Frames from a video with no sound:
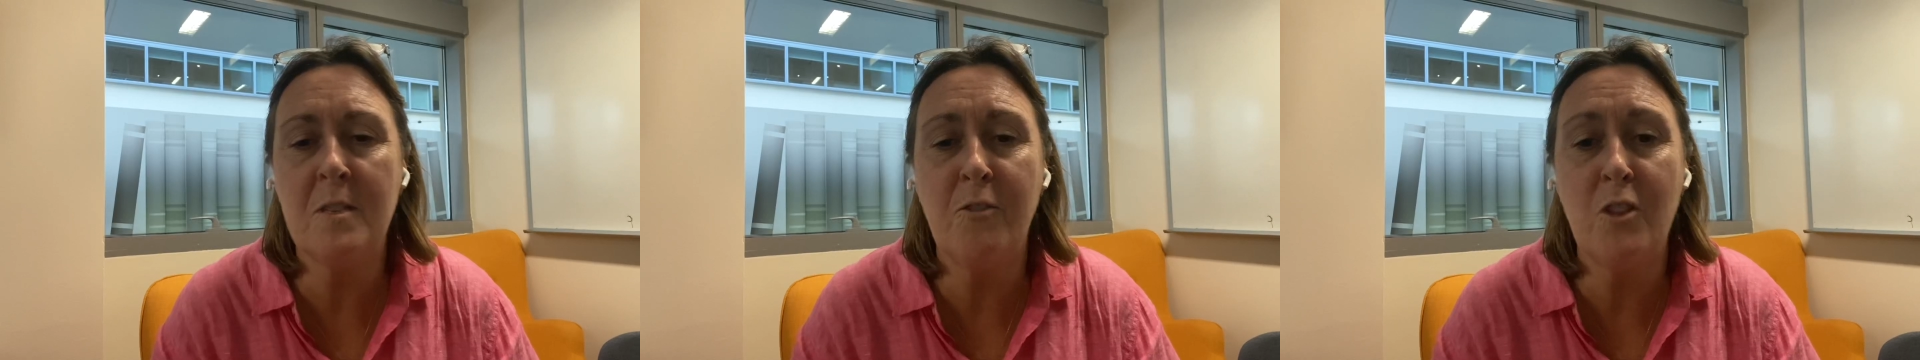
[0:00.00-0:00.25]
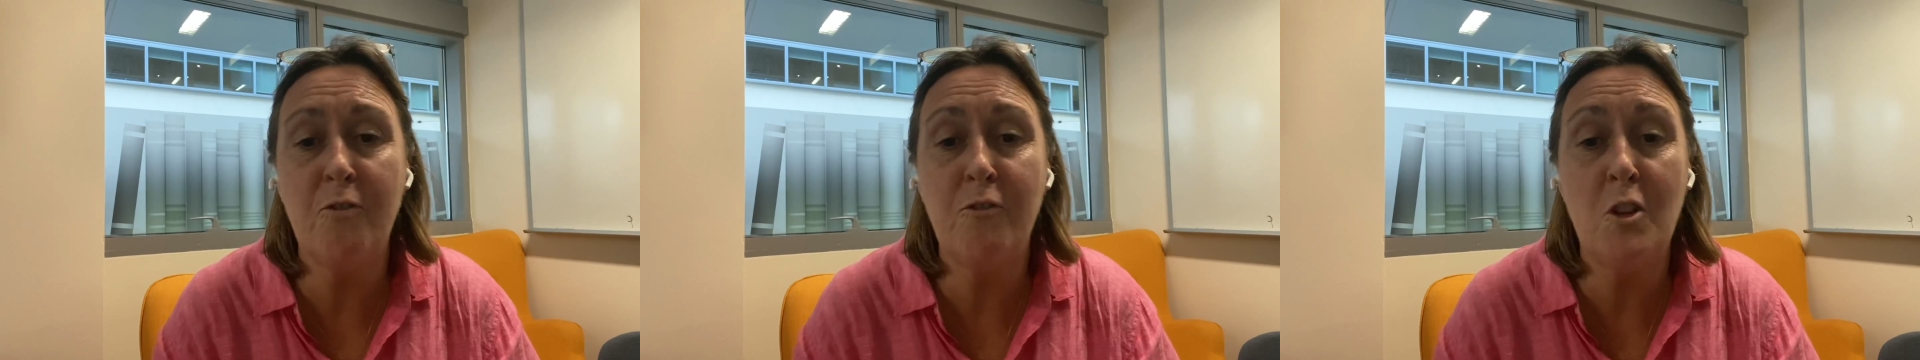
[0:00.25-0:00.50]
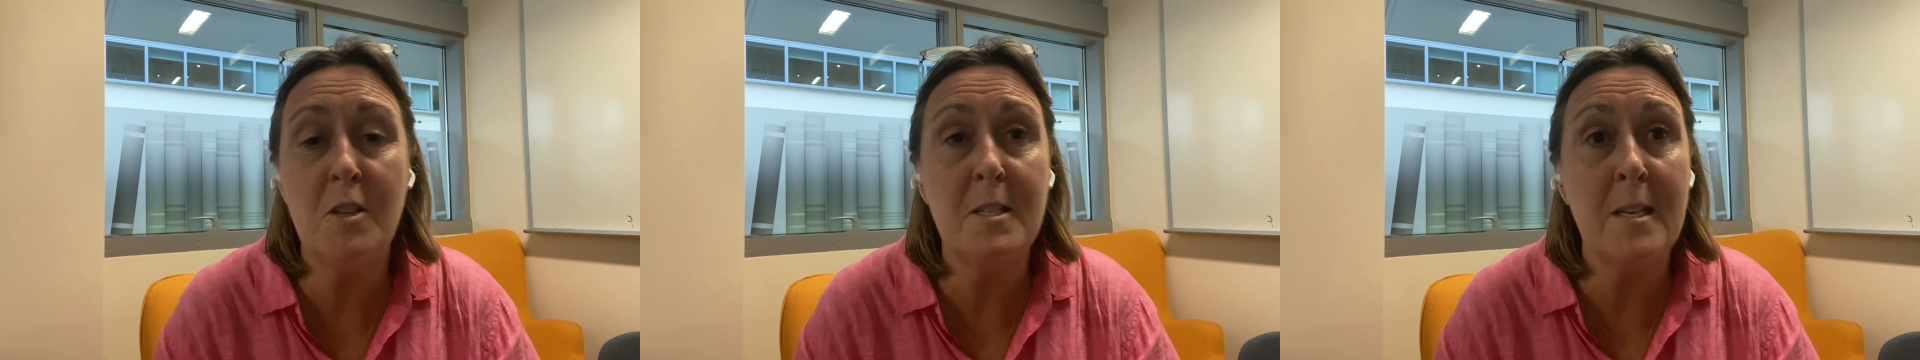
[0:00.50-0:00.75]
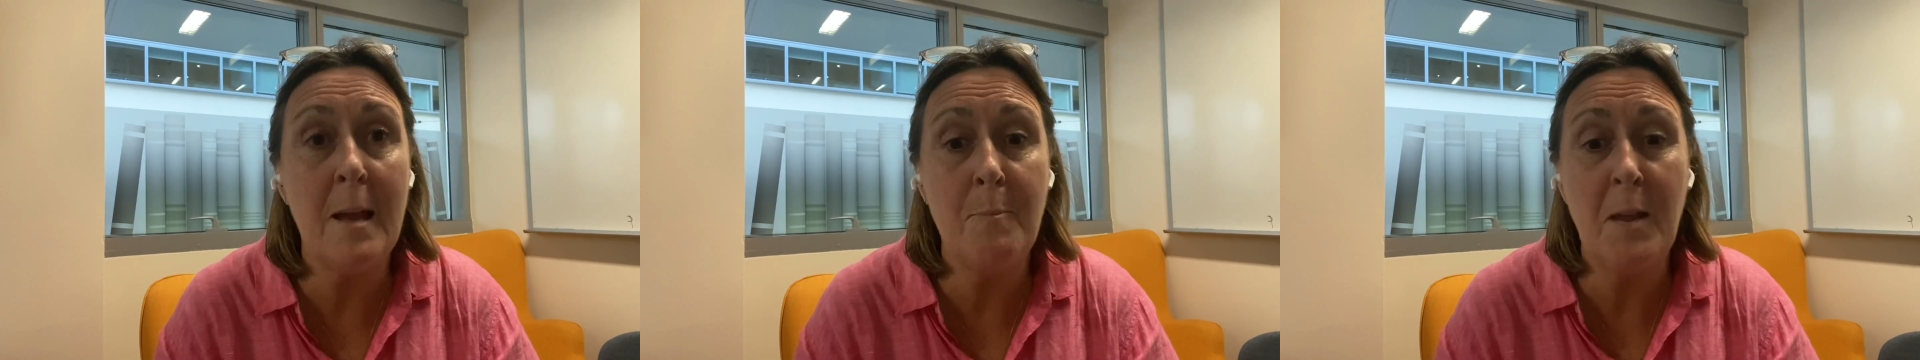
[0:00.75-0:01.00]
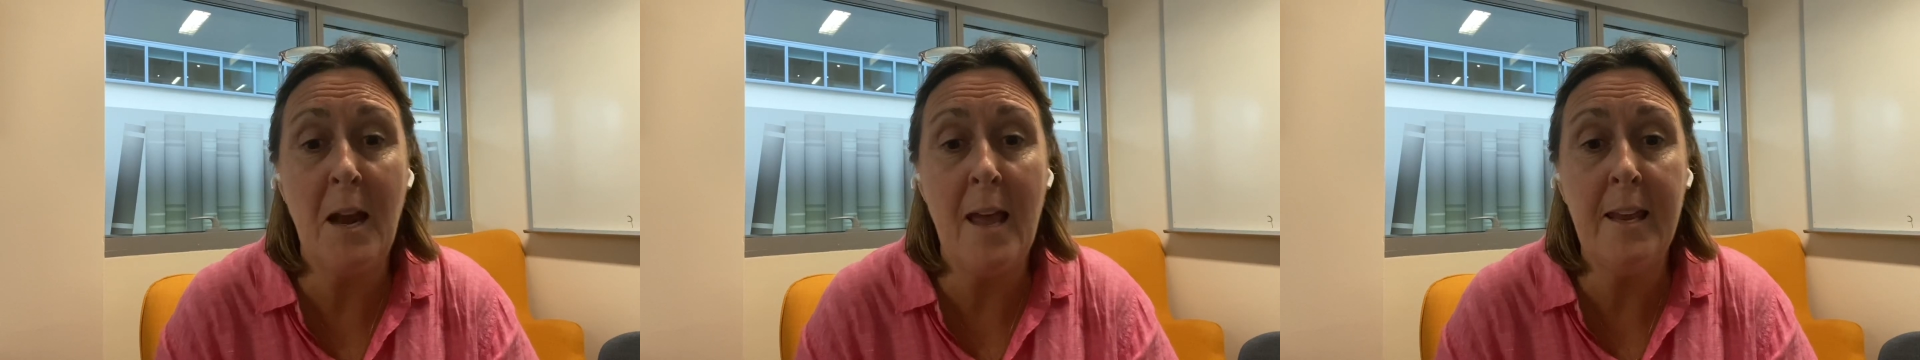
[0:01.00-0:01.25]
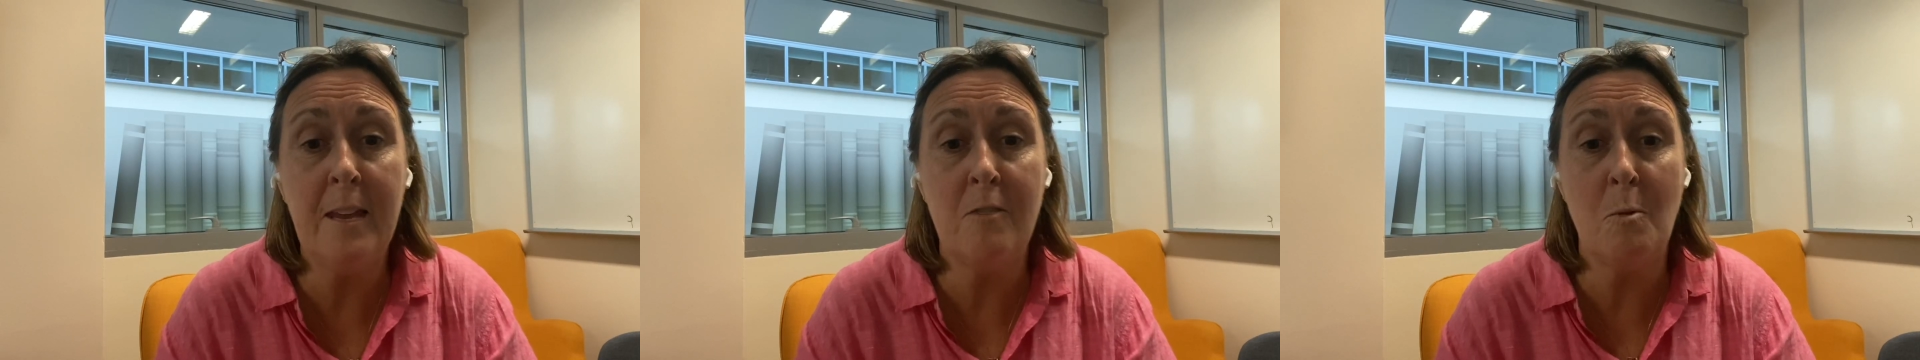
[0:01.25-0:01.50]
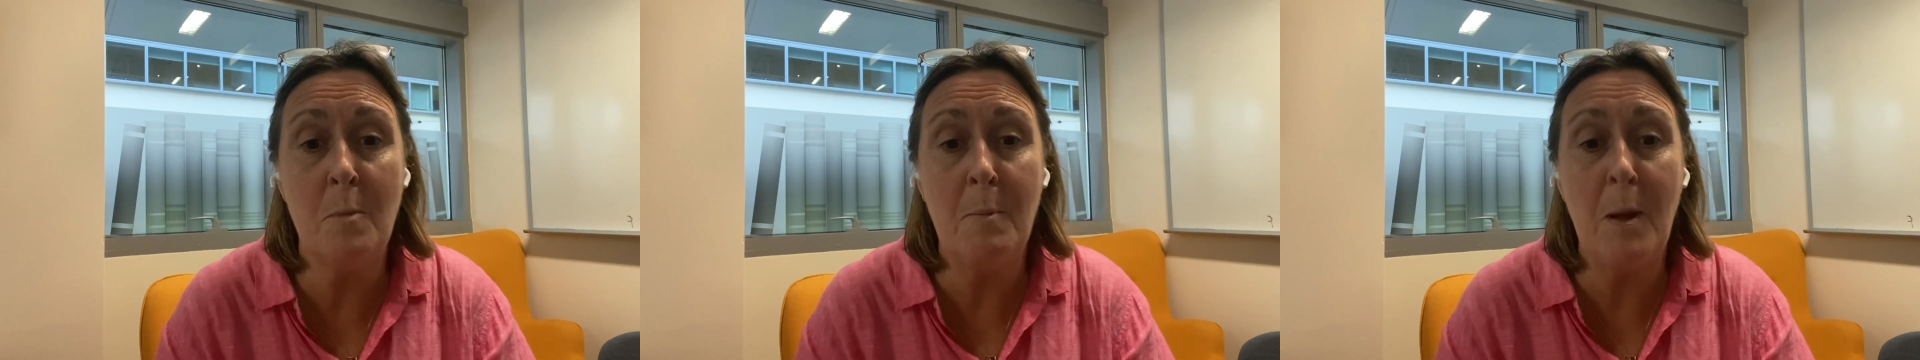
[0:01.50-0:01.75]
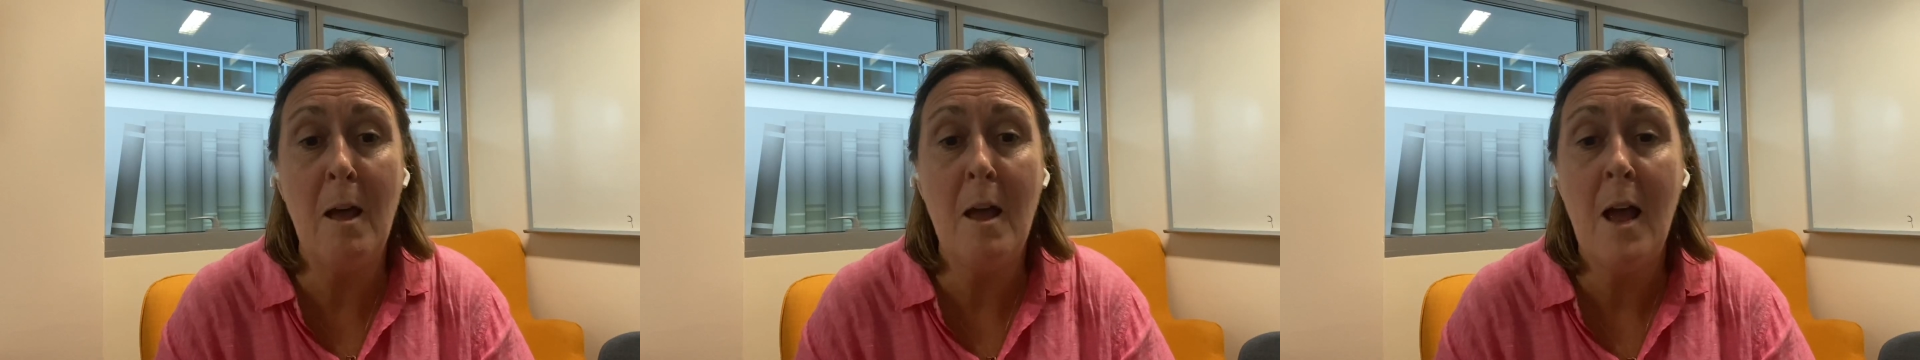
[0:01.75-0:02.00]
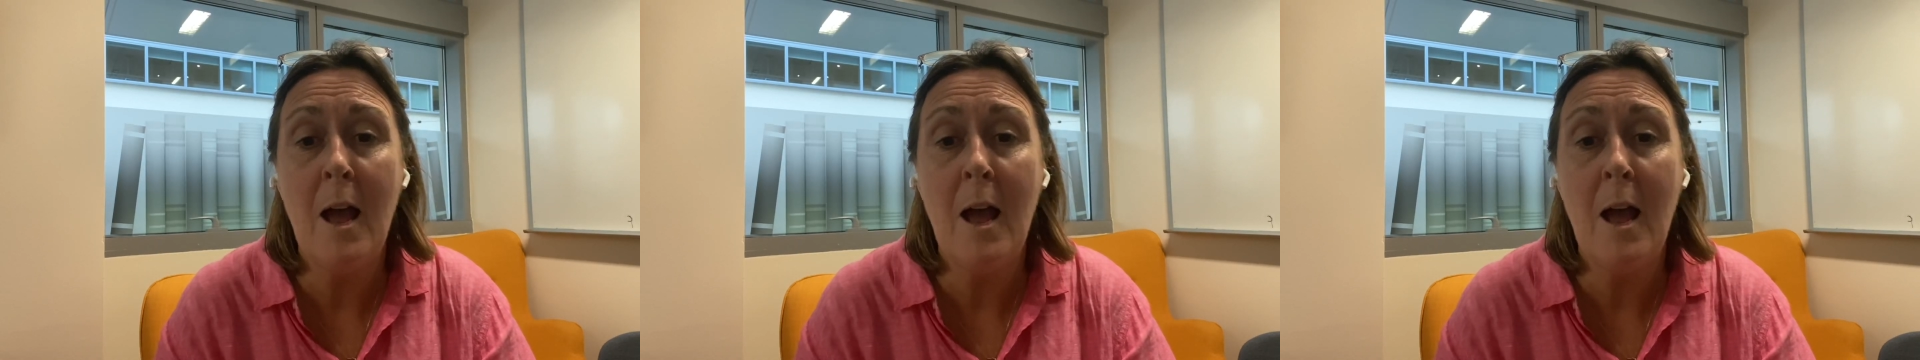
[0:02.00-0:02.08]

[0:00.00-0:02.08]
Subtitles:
and for the first time that I can remember,